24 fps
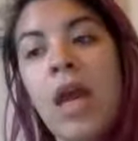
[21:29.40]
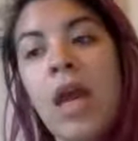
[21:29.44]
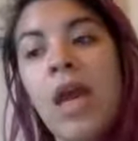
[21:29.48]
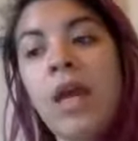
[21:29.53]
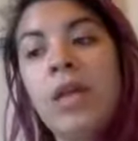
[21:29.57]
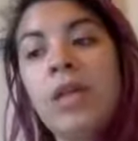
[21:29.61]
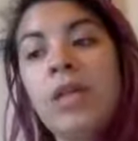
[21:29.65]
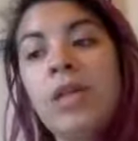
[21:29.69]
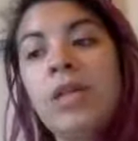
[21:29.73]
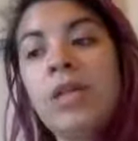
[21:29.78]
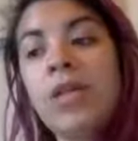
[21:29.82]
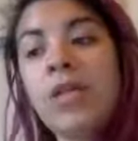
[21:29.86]

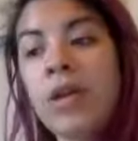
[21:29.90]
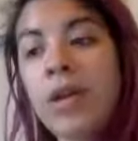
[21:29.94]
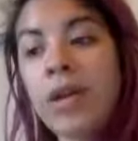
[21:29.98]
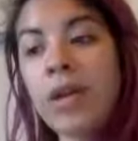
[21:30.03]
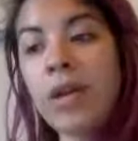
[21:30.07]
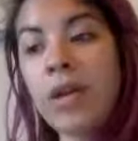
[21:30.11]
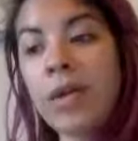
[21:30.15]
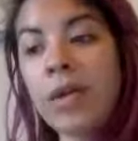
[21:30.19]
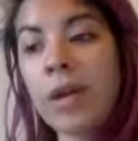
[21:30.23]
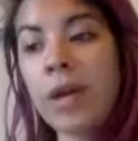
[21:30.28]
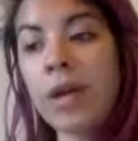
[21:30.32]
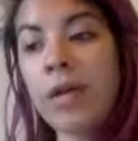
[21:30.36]
So there
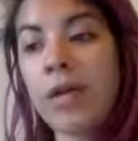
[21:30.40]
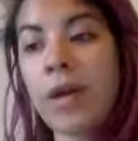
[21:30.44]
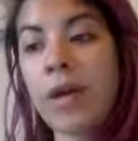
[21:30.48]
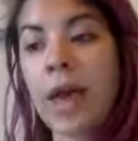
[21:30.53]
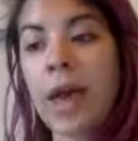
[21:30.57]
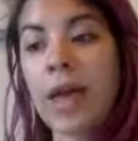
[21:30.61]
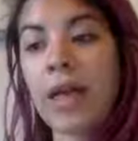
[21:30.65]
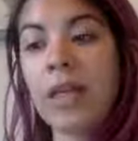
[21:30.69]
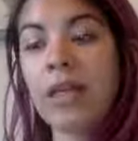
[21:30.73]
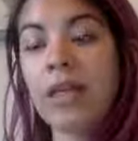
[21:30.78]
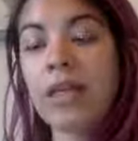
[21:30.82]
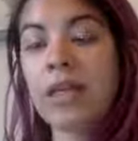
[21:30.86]
you go,
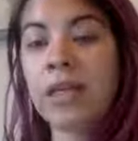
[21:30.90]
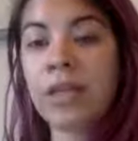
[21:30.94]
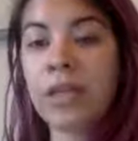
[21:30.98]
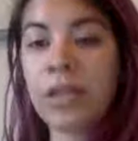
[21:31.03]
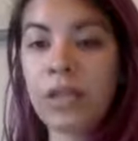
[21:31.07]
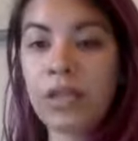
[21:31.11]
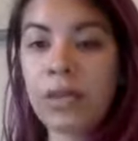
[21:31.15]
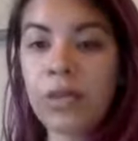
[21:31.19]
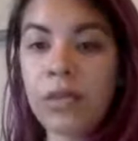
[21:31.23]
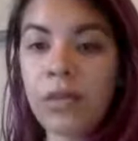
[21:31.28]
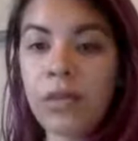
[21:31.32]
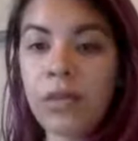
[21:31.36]
guys.
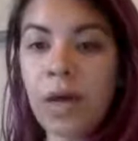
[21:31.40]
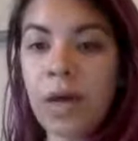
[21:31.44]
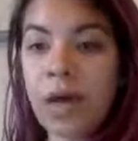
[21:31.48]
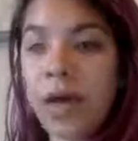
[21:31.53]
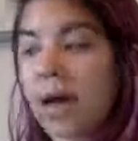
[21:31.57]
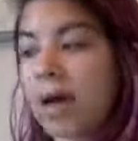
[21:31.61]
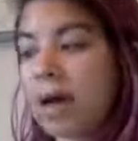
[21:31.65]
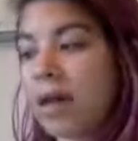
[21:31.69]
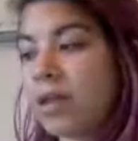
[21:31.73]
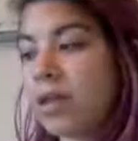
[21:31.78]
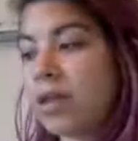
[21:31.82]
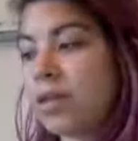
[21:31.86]
Two
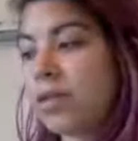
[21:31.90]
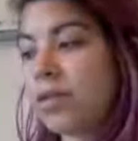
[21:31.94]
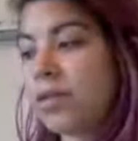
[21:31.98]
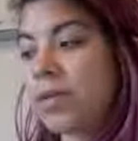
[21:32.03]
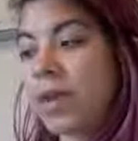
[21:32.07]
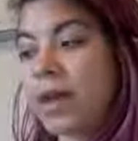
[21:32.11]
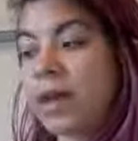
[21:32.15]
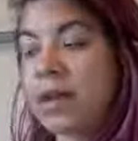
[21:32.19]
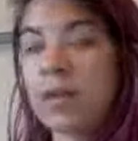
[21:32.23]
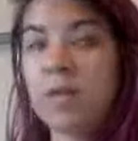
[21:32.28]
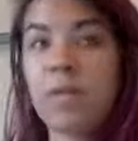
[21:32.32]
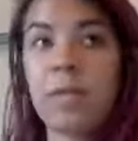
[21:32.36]
uh, two
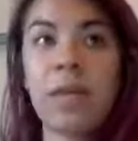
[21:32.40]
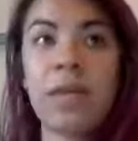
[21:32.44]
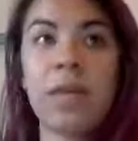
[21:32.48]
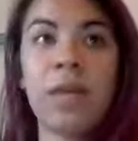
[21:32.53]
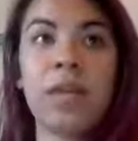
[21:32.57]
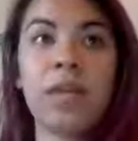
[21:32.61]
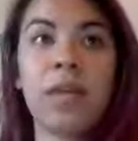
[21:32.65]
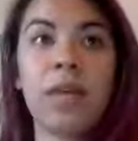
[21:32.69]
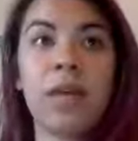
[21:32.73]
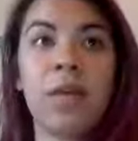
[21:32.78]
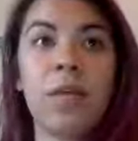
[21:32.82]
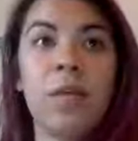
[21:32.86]

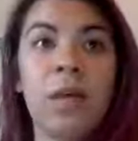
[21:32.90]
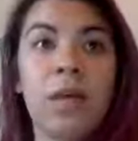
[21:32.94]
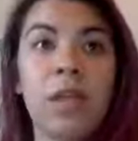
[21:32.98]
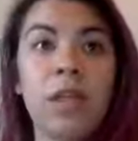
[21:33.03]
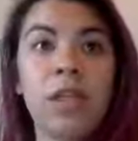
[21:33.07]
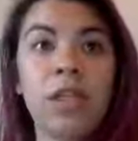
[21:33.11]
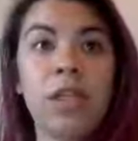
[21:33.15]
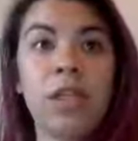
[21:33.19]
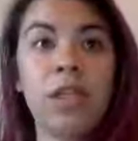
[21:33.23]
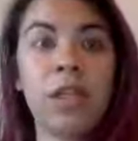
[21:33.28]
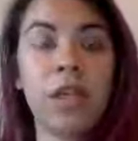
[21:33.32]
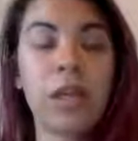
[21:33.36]
announcements I
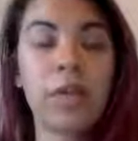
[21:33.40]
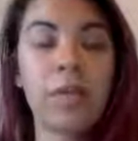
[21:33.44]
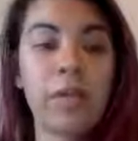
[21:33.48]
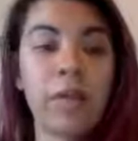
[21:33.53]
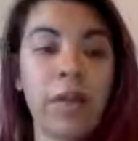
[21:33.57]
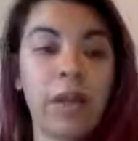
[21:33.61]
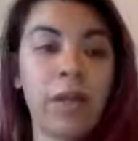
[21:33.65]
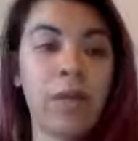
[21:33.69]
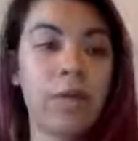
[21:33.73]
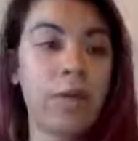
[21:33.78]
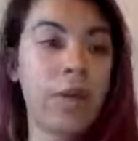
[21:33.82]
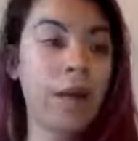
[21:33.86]
wanted to share
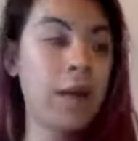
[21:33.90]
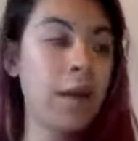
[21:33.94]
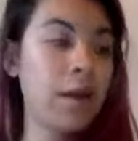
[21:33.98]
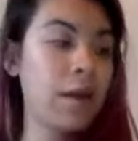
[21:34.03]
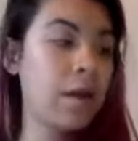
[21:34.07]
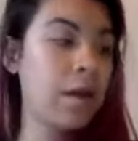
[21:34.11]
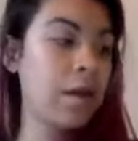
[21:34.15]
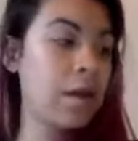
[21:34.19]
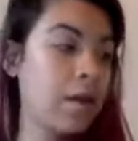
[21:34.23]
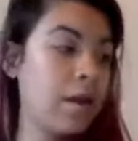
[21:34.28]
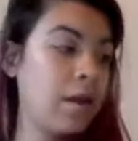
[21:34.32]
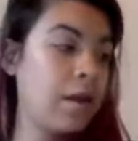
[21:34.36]
really quick.
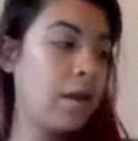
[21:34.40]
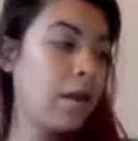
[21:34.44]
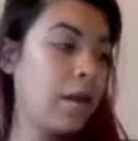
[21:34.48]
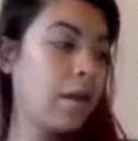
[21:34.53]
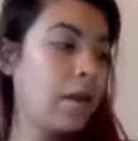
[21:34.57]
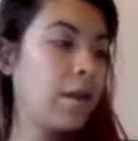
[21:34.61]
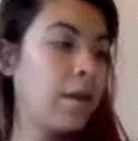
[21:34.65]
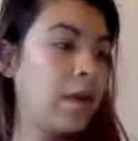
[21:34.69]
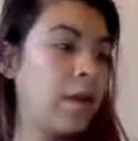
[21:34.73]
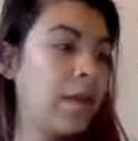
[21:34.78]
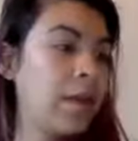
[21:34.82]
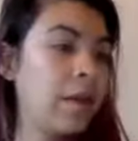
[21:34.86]

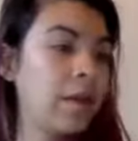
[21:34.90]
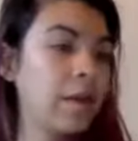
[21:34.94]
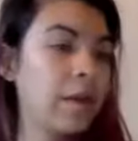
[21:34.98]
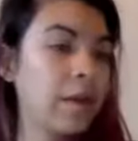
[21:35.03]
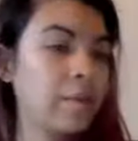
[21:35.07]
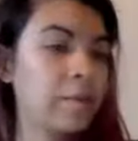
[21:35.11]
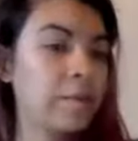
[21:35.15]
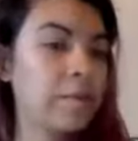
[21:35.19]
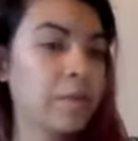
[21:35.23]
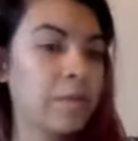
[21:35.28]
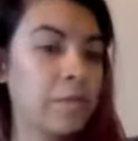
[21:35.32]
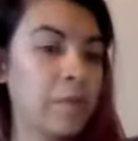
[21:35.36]
Here
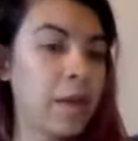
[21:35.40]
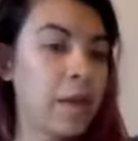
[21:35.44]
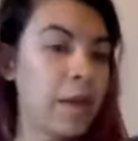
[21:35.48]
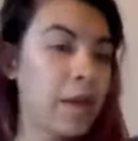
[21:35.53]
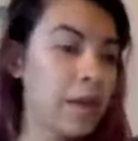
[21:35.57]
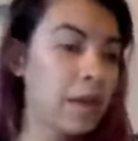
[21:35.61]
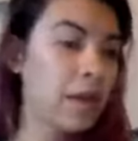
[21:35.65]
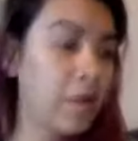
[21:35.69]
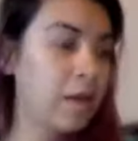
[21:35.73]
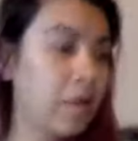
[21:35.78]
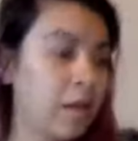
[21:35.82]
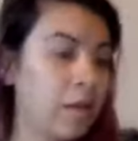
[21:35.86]
comes
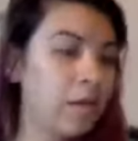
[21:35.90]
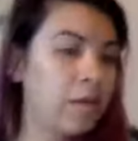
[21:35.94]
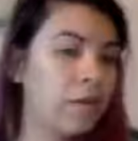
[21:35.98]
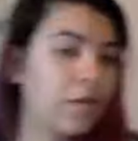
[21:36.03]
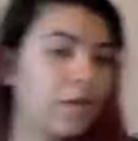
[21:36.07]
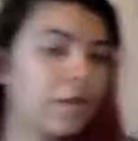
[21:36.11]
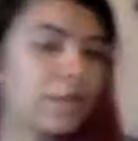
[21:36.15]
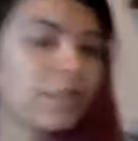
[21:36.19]
Peyton. Are you going to